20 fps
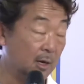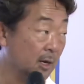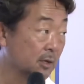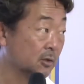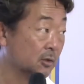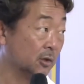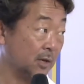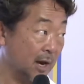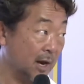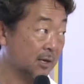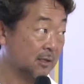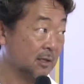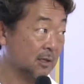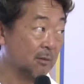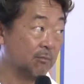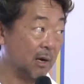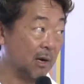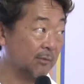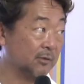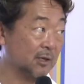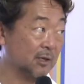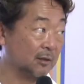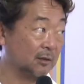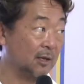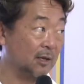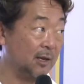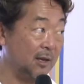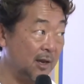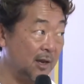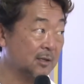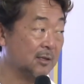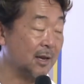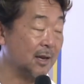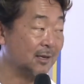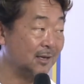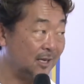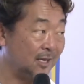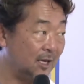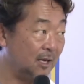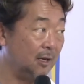So yes, private sector is a
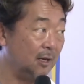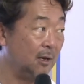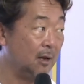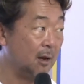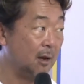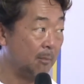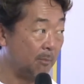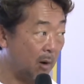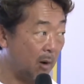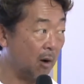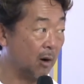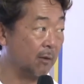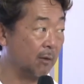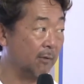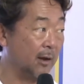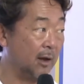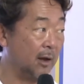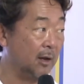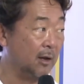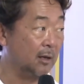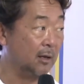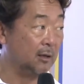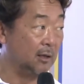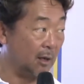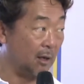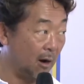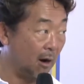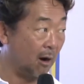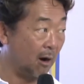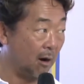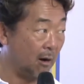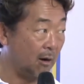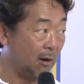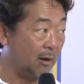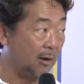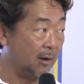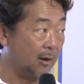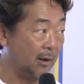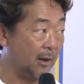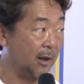key part of a DRR
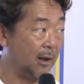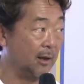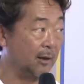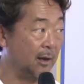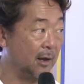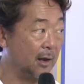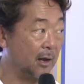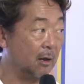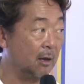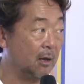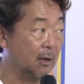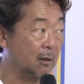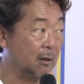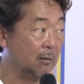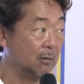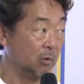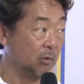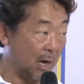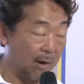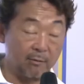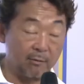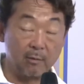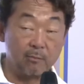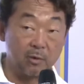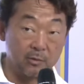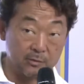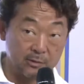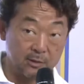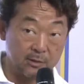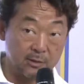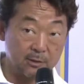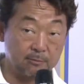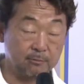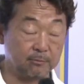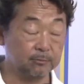and a recovery process.